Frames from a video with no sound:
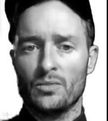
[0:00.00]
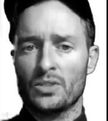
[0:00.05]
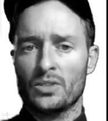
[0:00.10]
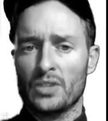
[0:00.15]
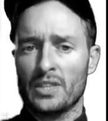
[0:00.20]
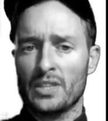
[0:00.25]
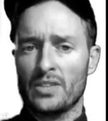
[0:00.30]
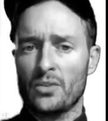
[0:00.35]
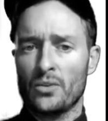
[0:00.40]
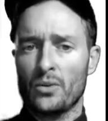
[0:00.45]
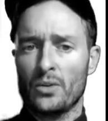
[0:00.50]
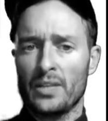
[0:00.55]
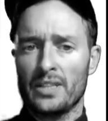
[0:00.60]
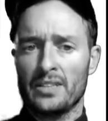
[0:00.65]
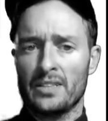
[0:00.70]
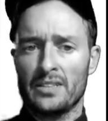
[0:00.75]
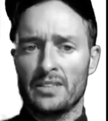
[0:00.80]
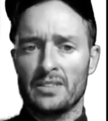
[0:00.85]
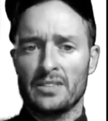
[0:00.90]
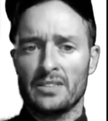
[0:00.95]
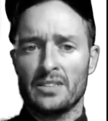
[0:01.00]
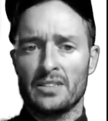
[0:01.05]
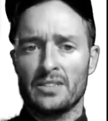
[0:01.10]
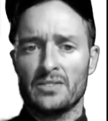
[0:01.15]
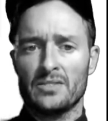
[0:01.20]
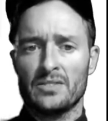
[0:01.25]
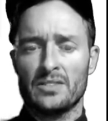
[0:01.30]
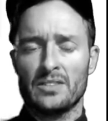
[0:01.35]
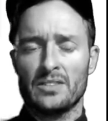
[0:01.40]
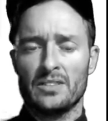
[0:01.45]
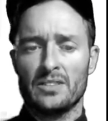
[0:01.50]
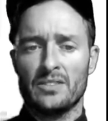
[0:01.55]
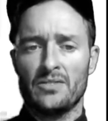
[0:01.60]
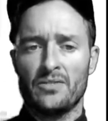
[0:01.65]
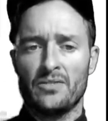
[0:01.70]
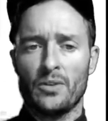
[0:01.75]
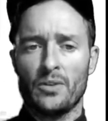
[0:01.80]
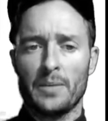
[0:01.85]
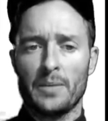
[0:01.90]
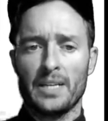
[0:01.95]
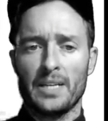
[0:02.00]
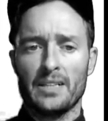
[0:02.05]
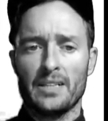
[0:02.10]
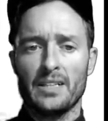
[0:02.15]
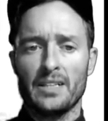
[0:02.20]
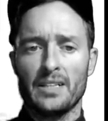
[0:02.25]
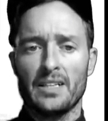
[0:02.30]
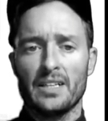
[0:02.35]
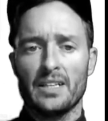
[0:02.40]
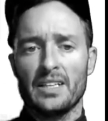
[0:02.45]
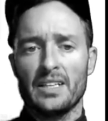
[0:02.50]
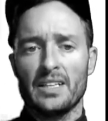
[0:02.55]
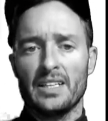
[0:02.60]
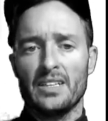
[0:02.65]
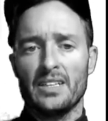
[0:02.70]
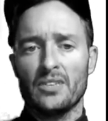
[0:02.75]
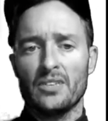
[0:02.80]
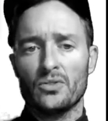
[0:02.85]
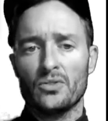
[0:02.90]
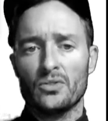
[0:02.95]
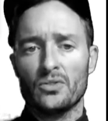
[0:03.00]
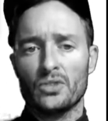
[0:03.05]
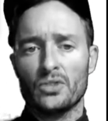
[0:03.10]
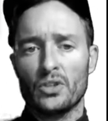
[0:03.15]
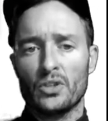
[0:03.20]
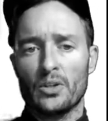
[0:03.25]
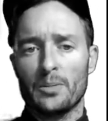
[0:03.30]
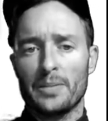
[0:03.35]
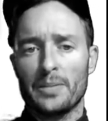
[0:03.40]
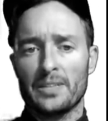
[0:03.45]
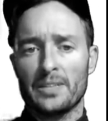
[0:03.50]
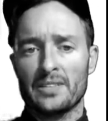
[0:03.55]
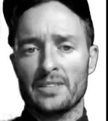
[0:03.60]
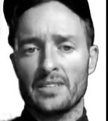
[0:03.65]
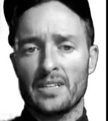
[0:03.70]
trying to orient ourselves to the format. It'll show up as an